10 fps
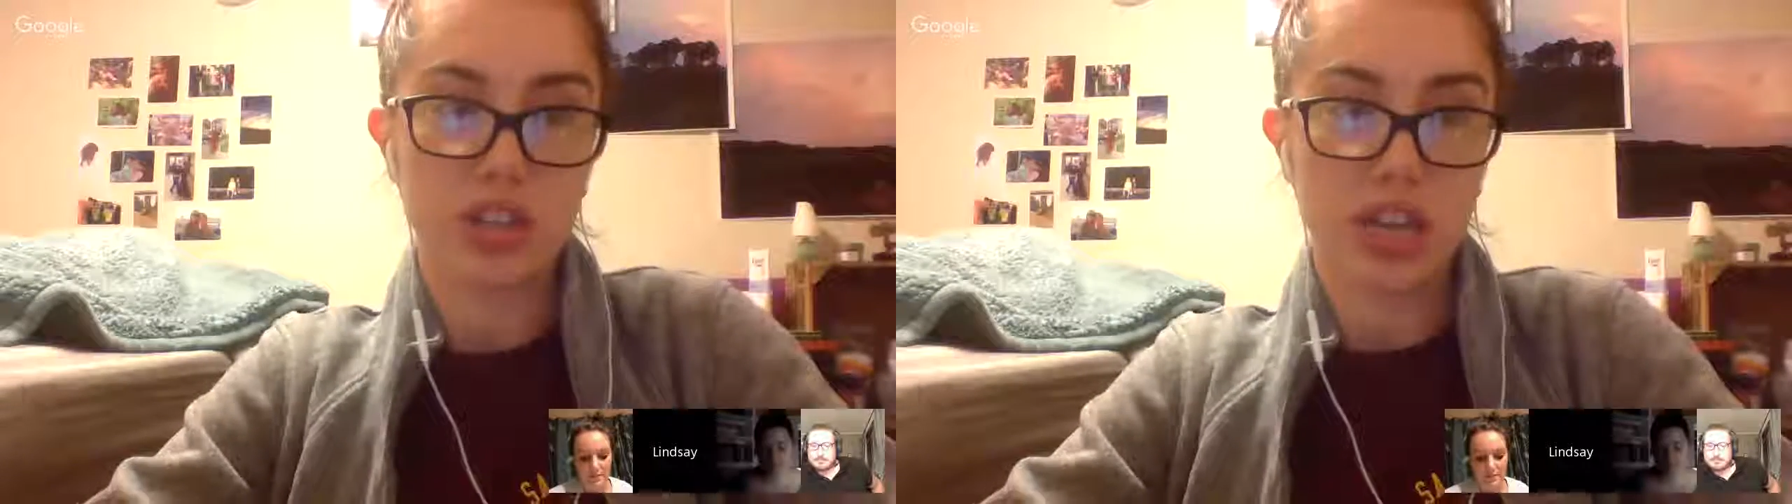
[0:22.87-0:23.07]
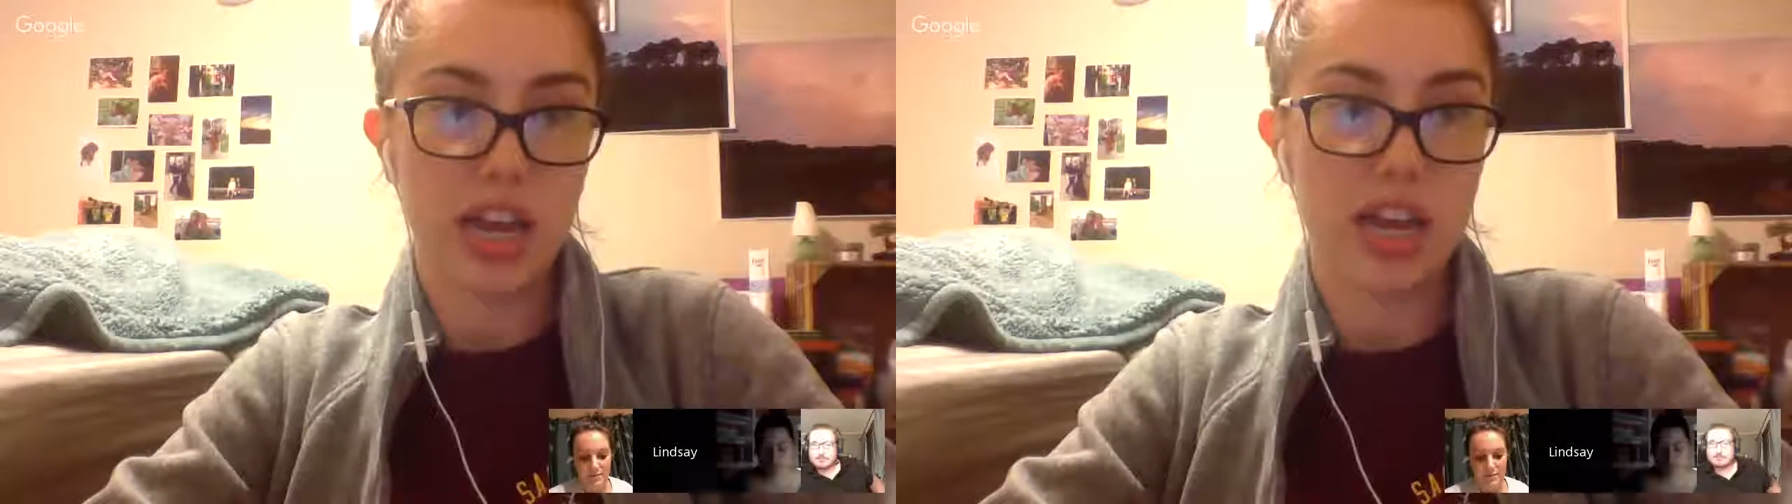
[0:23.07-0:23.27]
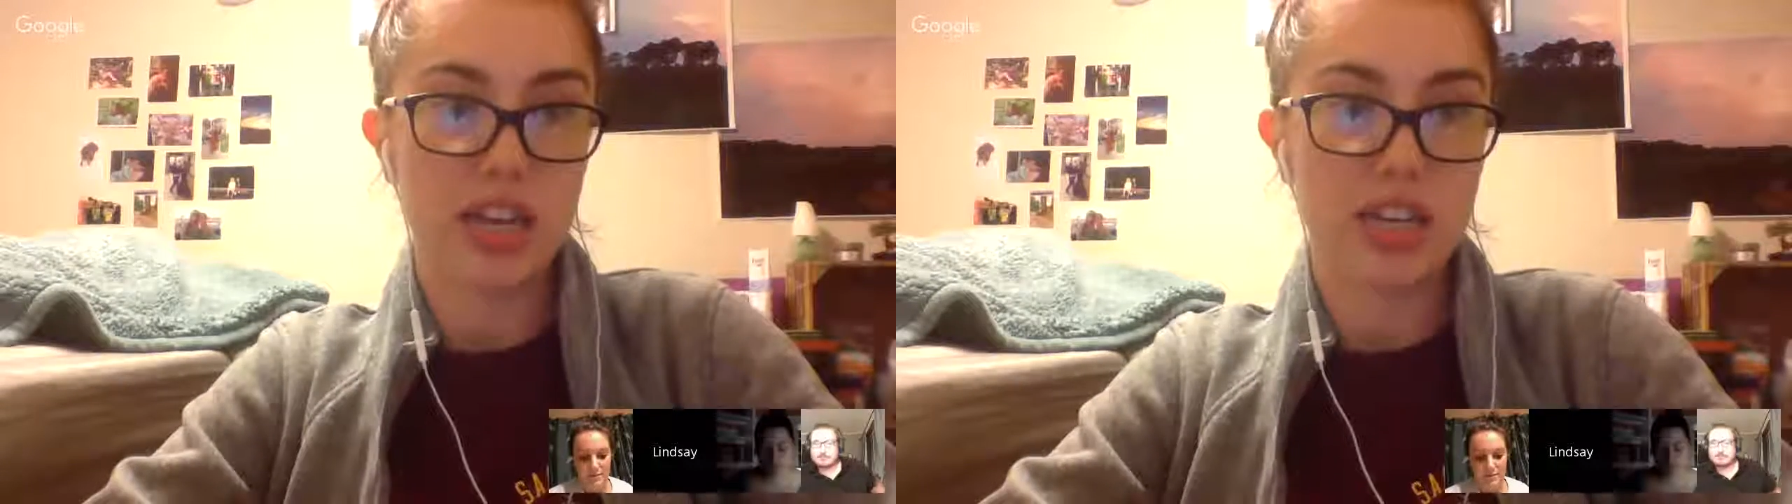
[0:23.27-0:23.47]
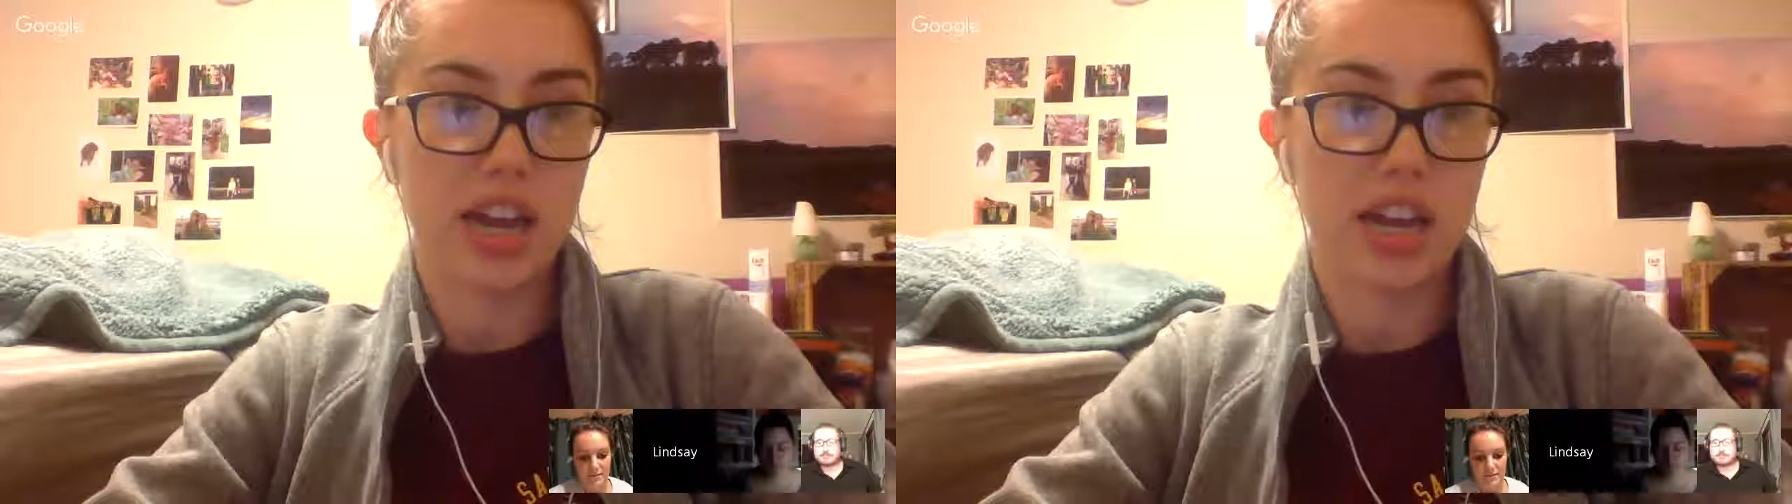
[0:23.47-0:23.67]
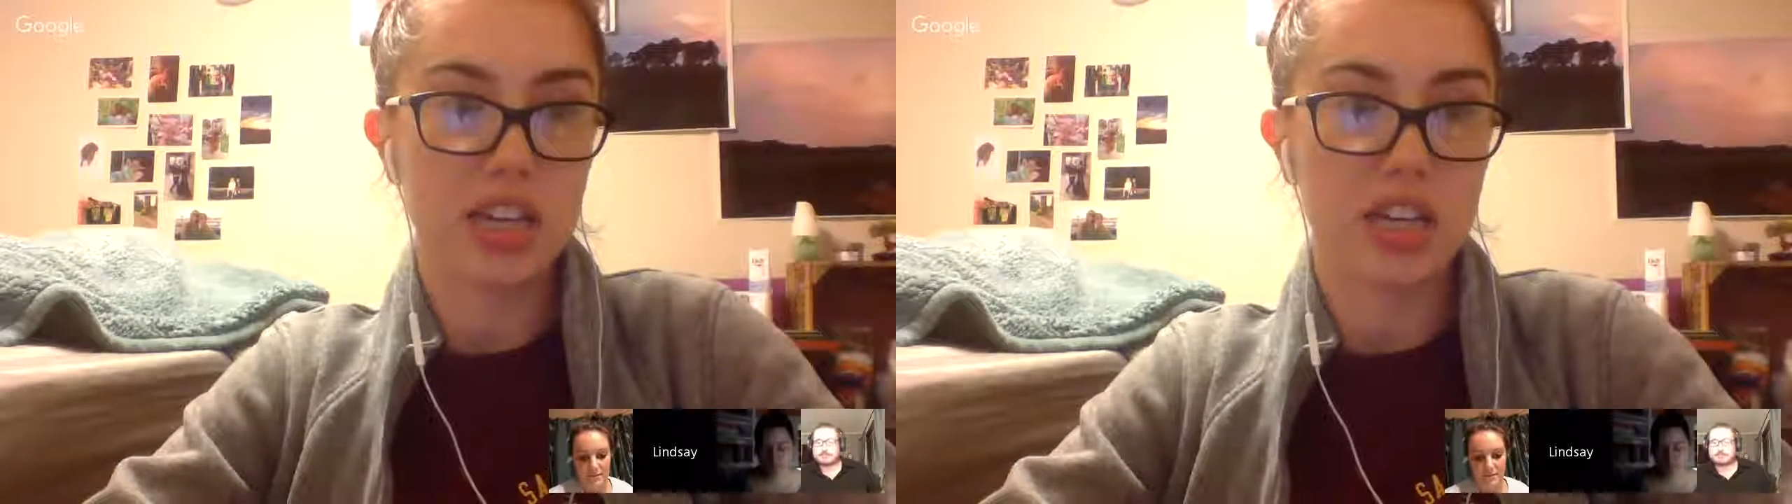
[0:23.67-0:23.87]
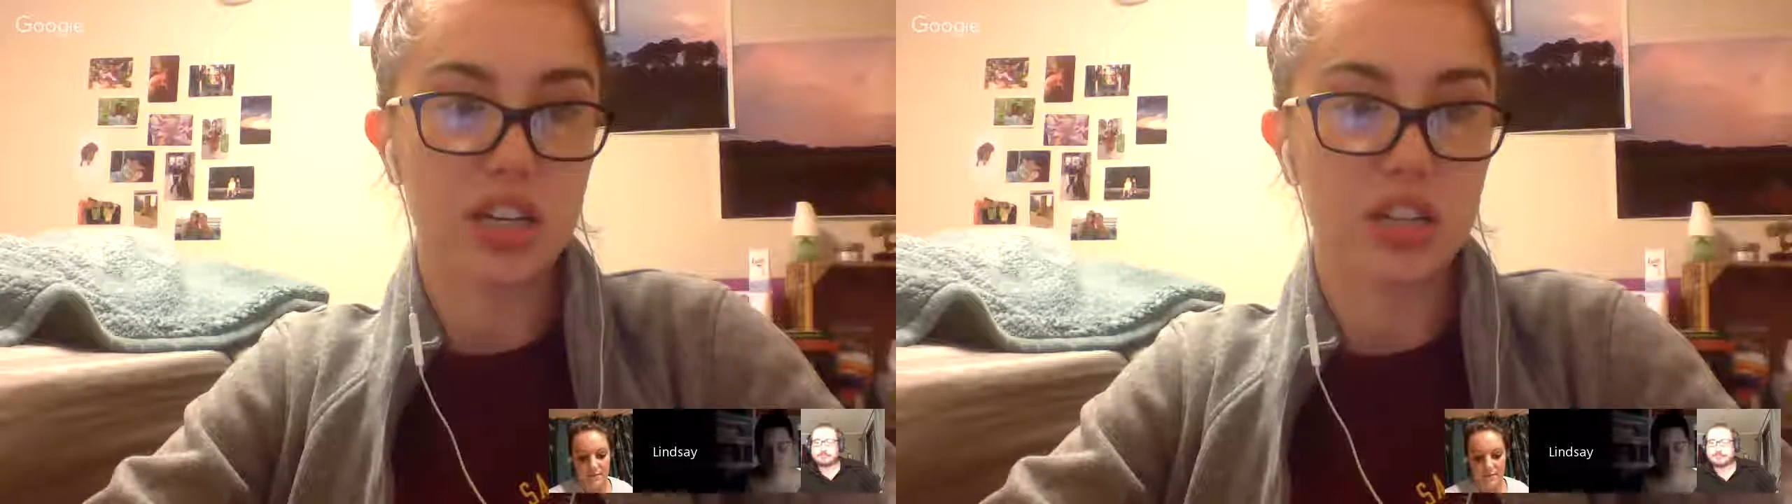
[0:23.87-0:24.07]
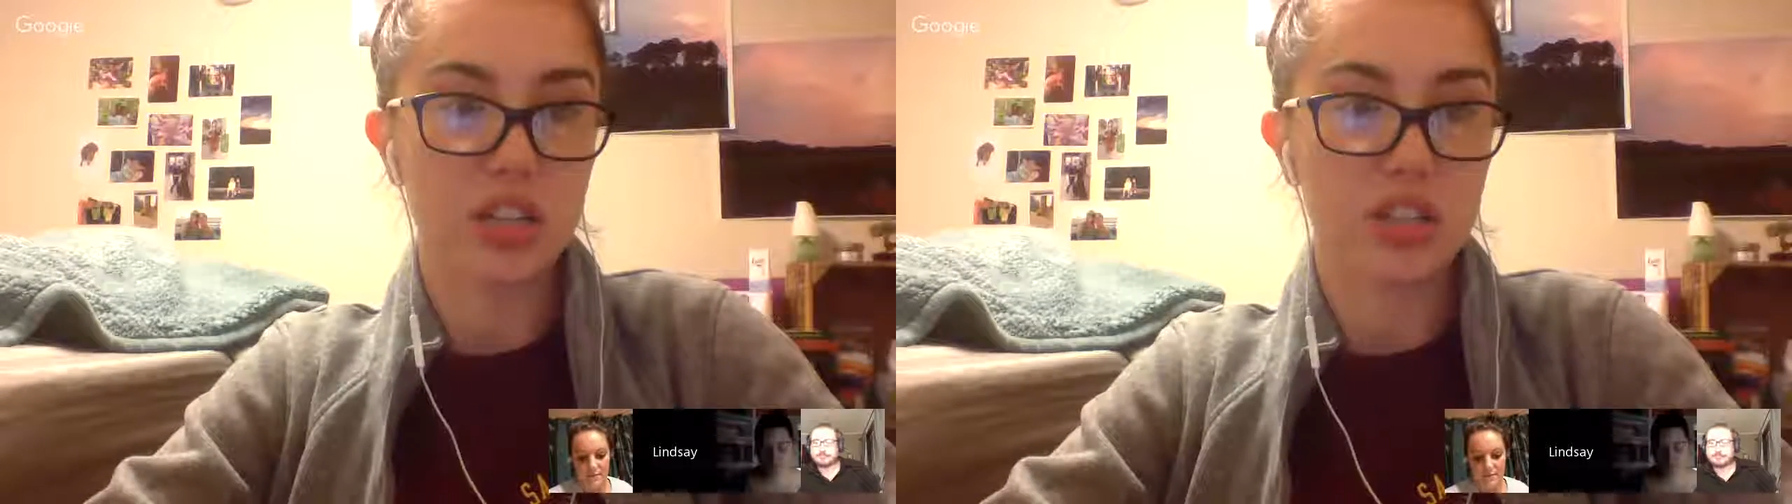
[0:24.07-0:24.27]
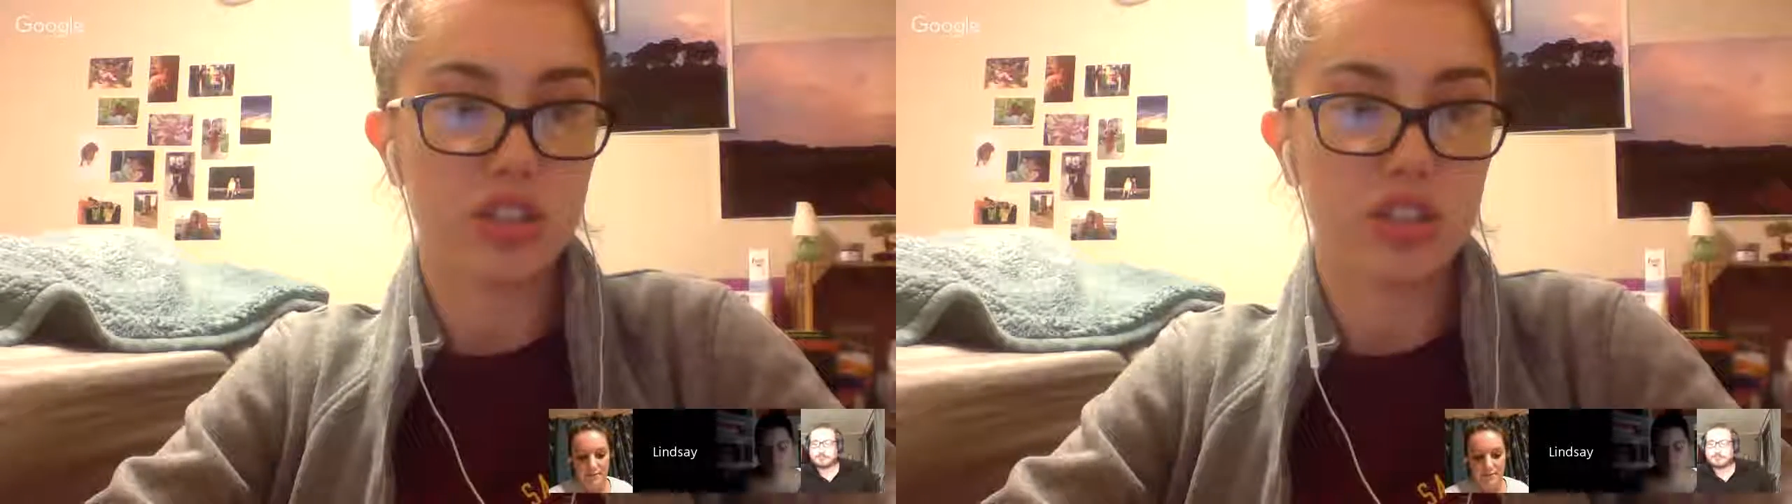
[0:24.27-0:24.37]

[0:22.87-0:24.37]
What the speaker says: and I can